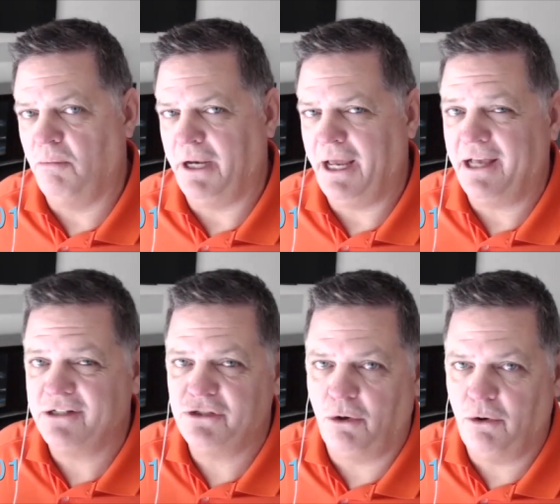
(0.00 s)
that
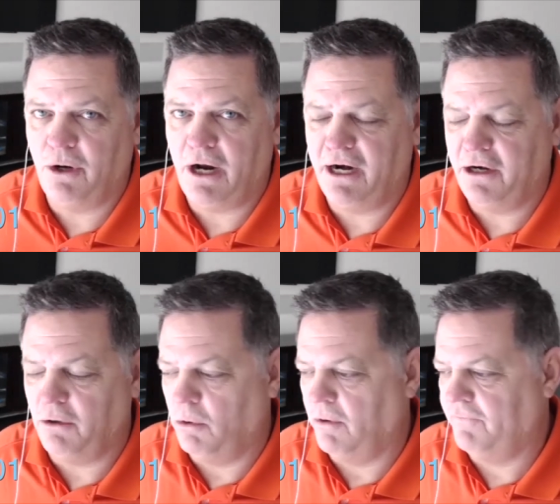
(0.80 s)
has solar on it,
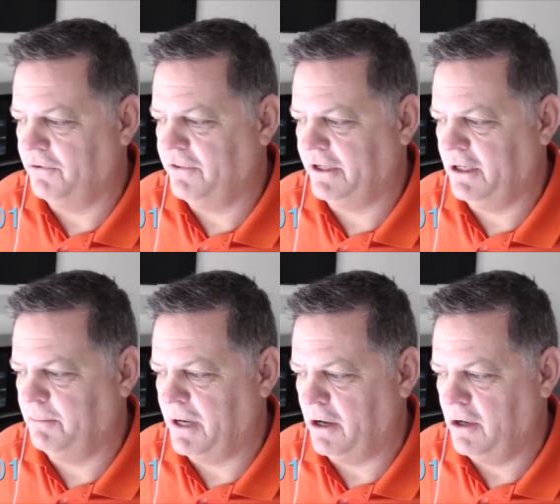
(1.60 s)
or if you're thinking
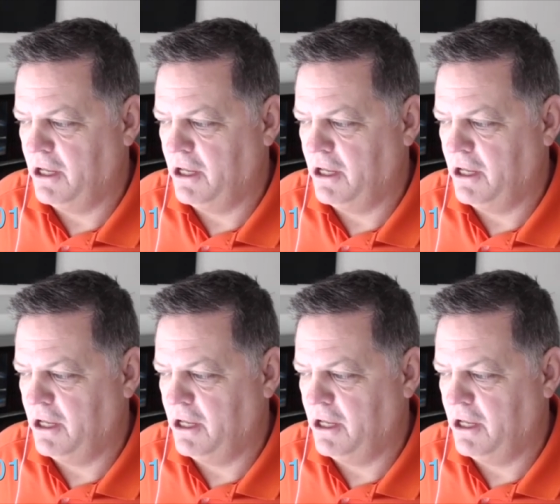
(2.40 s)
about